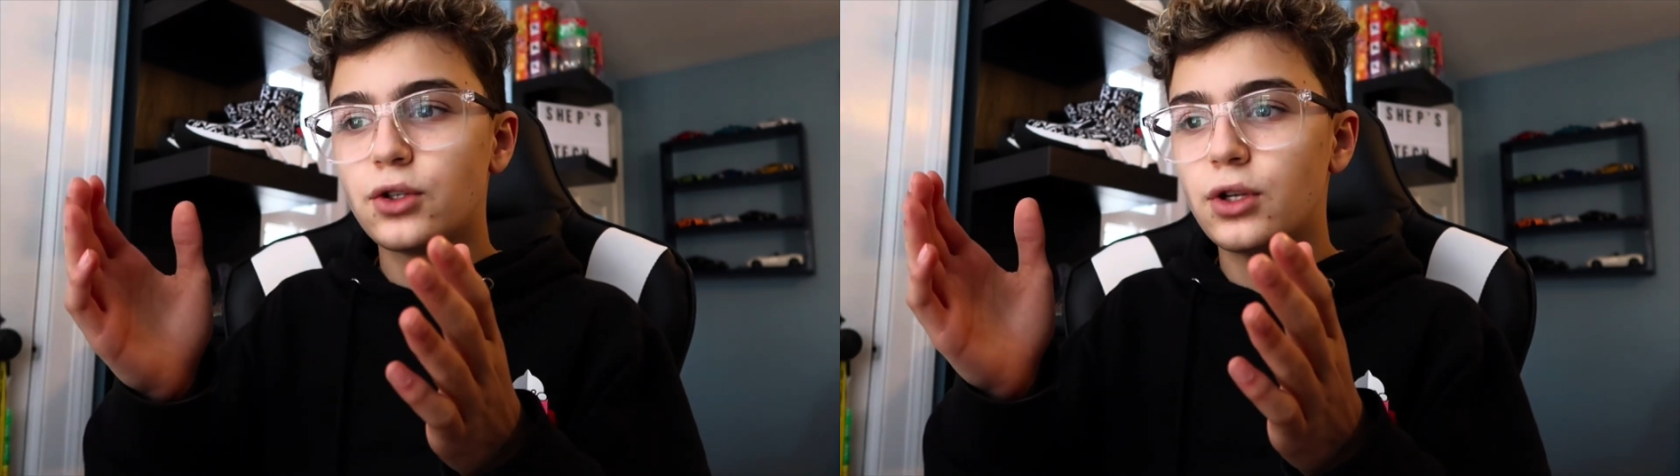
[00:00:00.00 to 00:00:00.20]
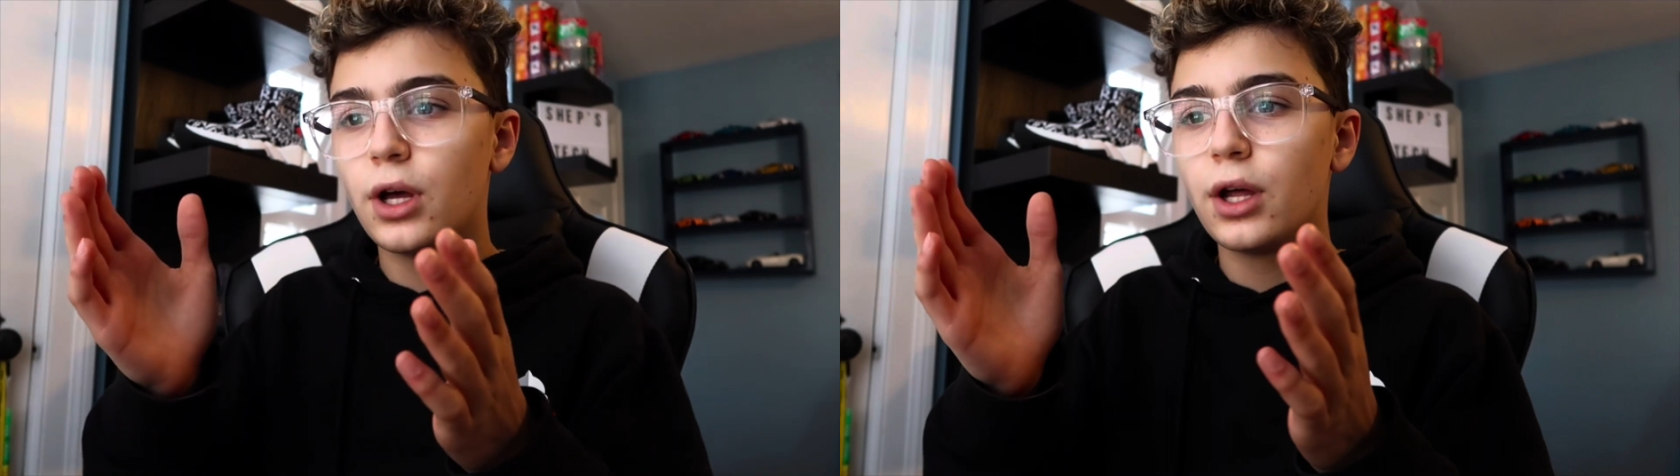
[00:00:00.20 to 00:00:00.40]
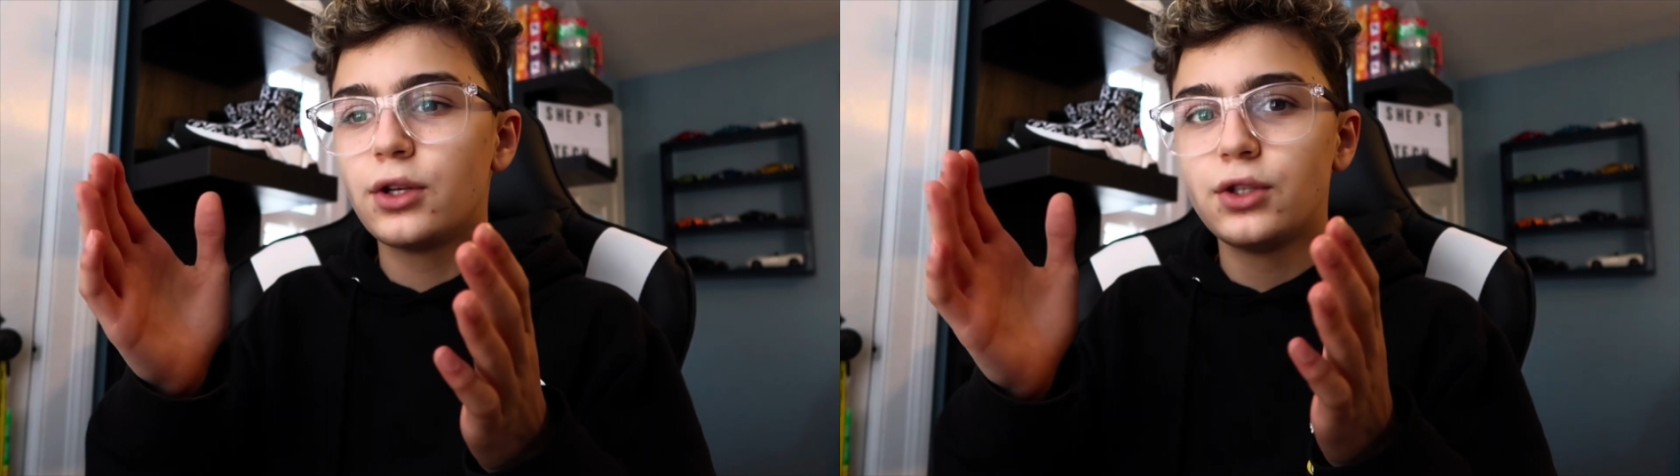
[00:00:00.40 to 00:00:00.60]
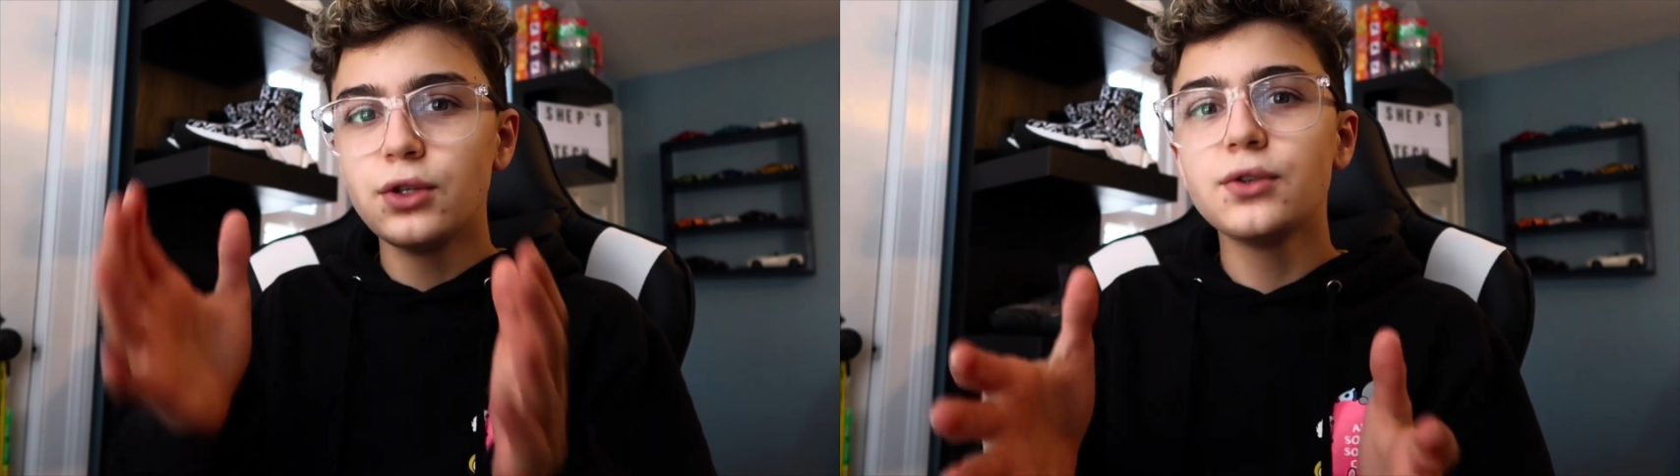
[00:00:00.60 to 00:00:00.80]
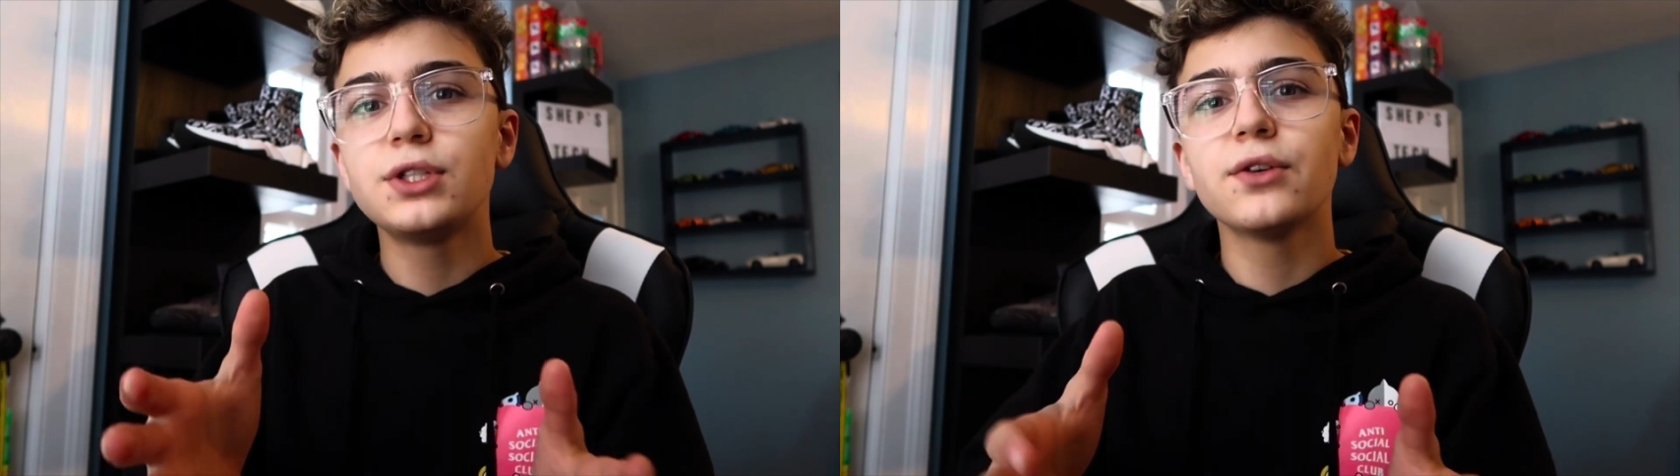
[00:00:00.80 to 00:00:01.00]

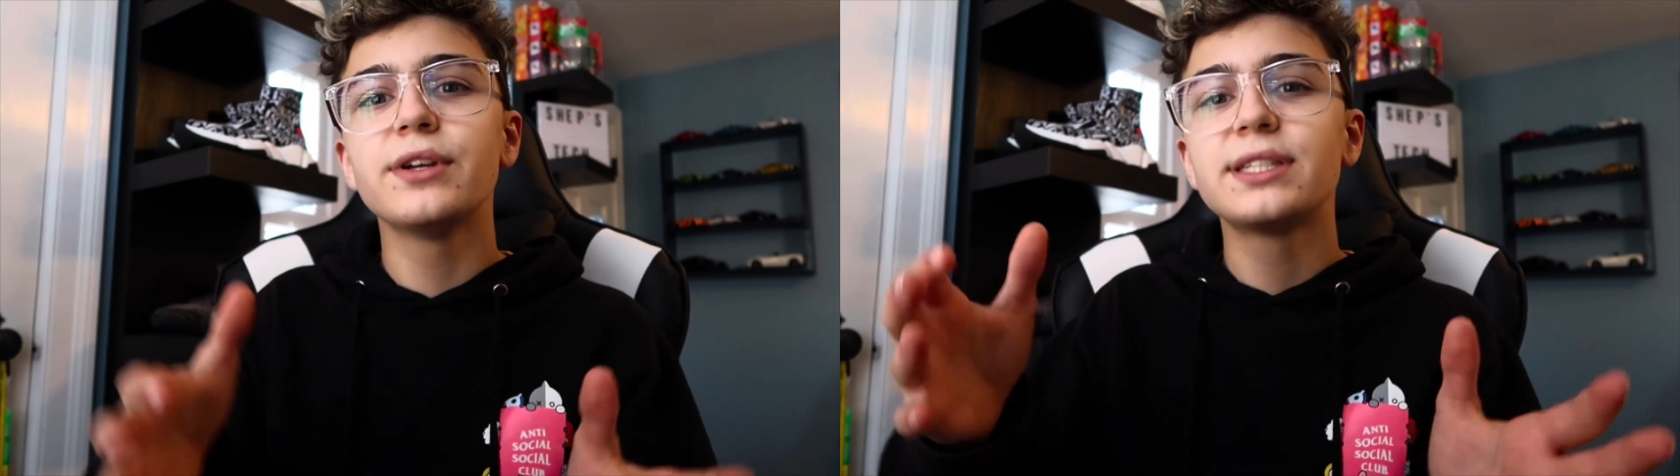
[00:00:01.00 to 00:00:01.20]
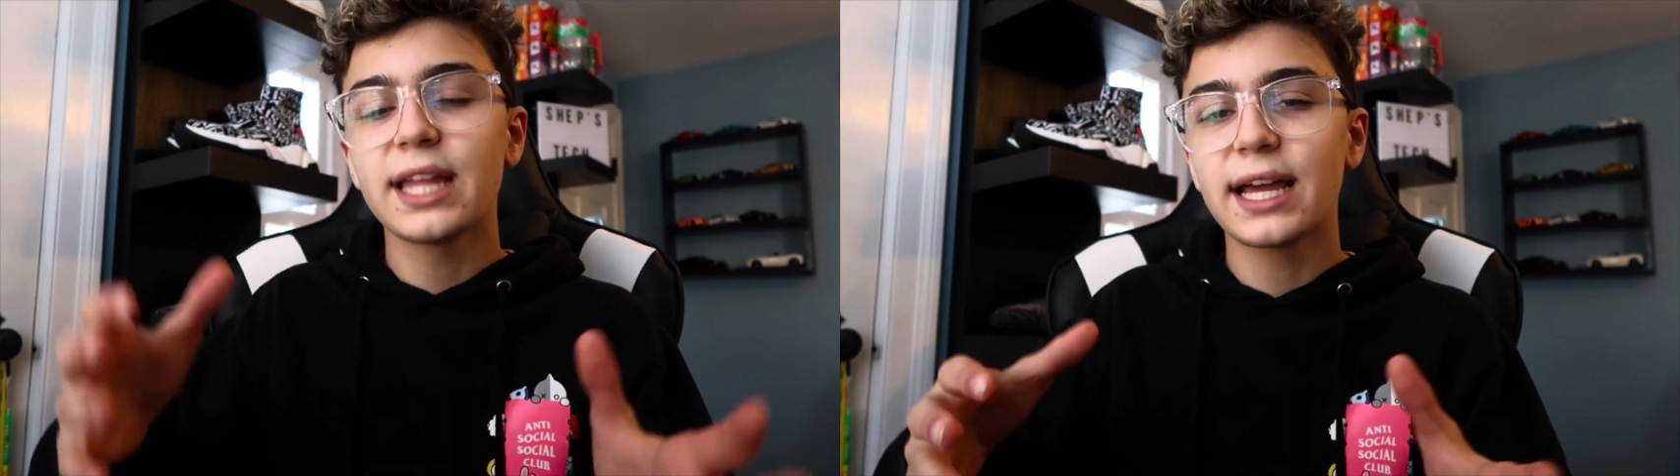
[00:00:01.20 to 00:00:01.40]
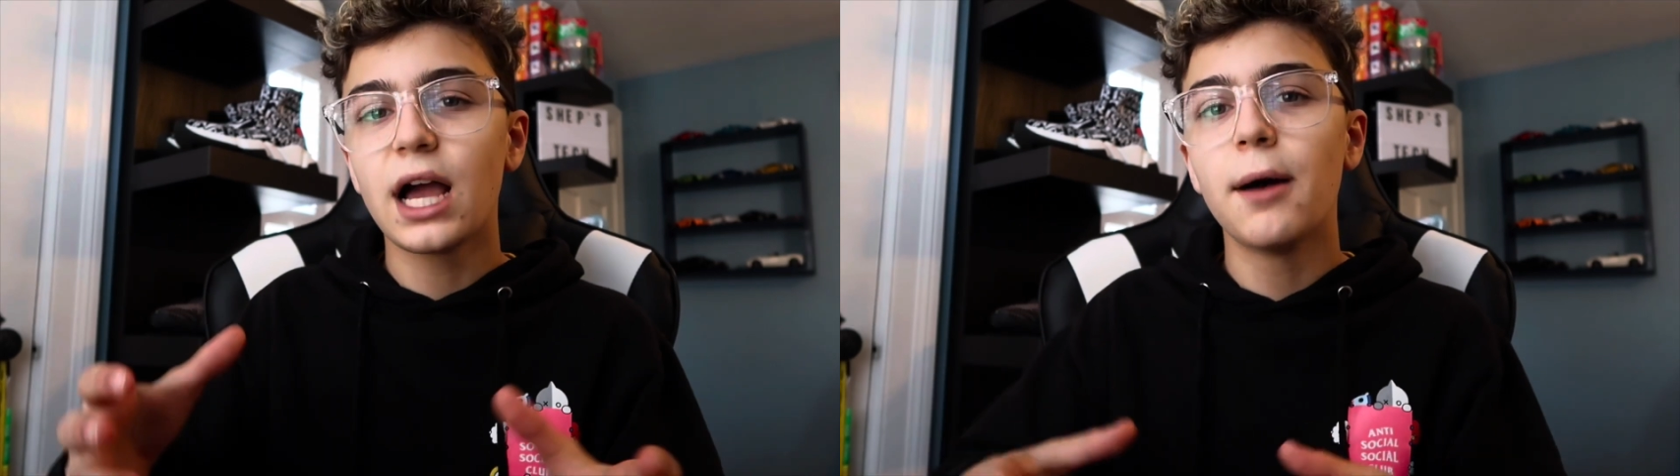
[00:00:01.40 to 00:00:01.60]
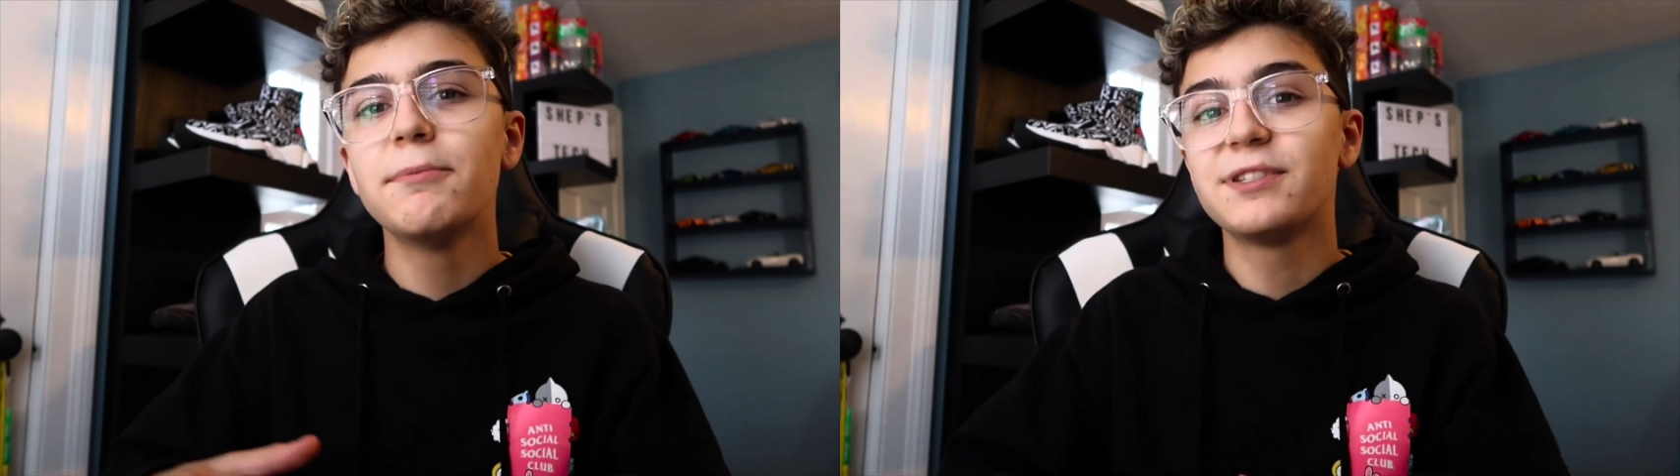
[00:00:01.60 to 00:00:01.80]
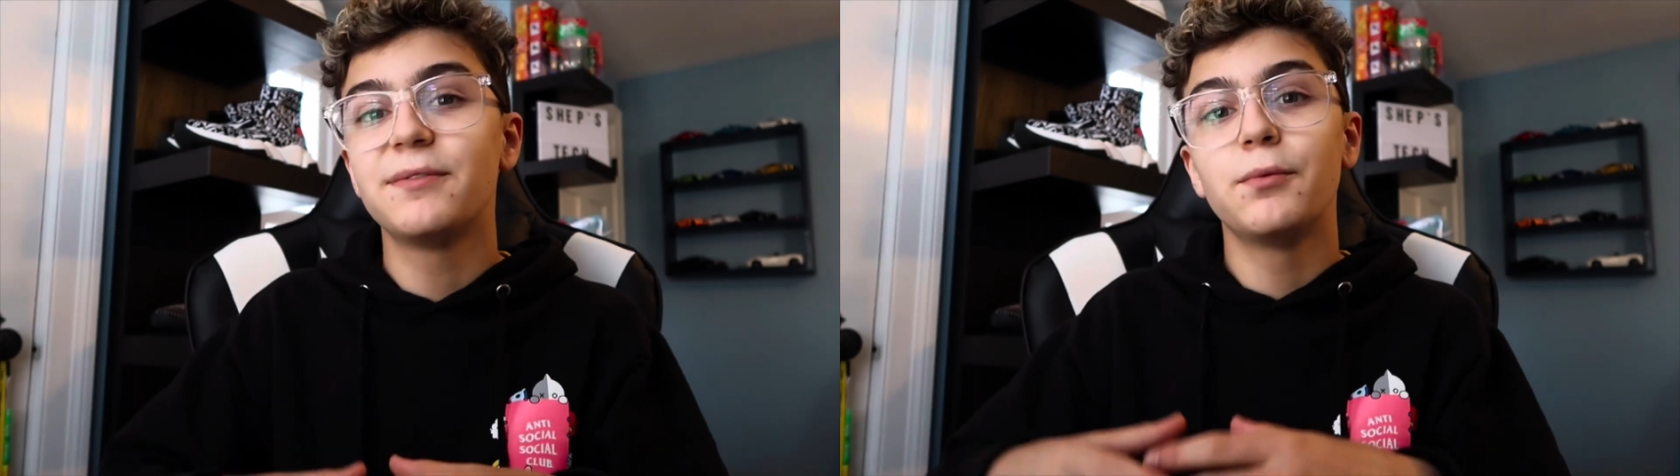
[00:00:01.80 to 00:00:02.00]
2 Series that comes